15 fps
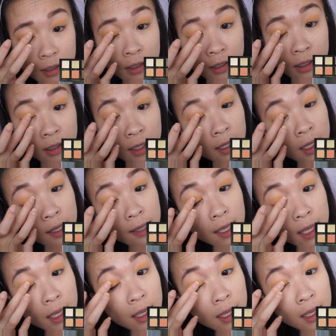and see if I
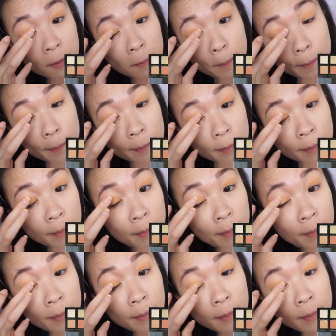can get better
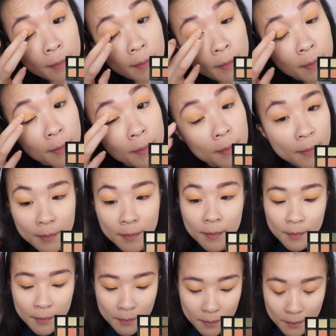pigmentation with my
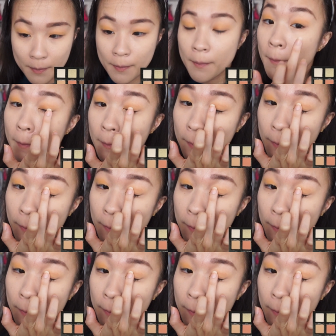fingers.